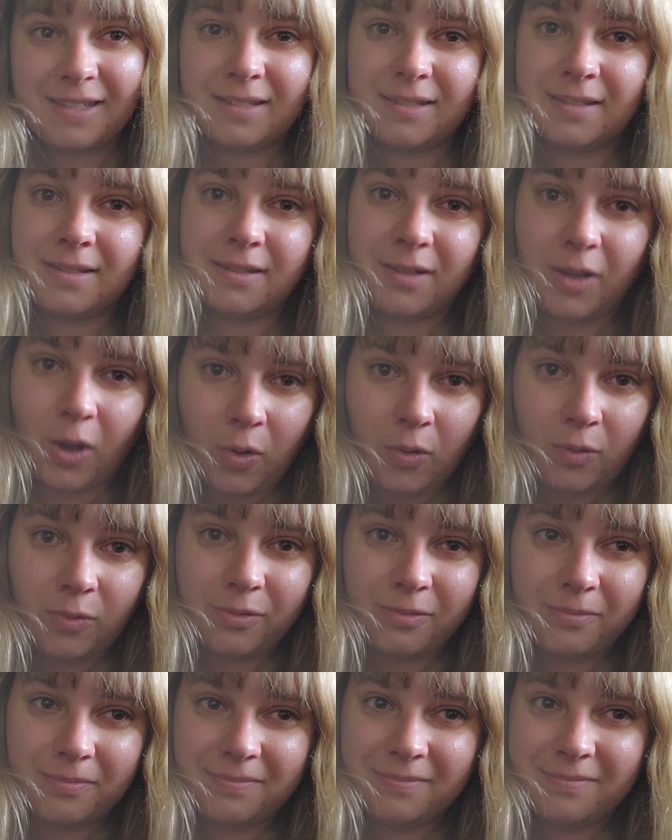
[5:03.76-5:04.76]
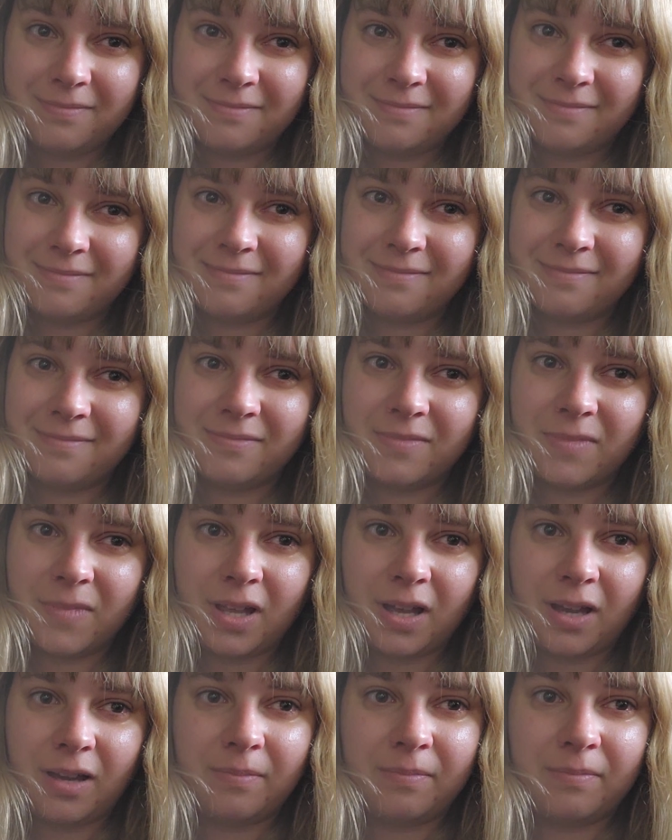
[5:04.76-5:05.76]
So
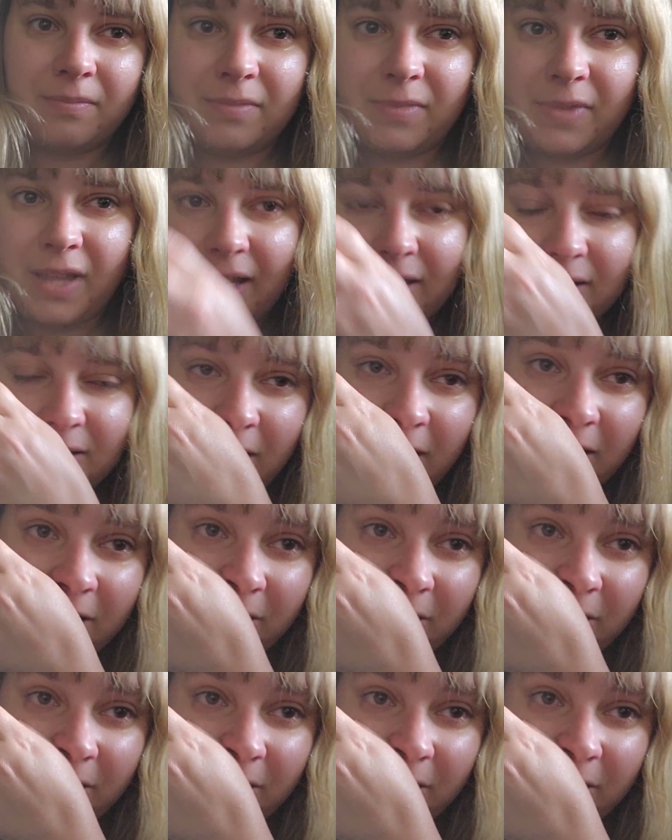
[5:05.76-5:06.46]
um that's not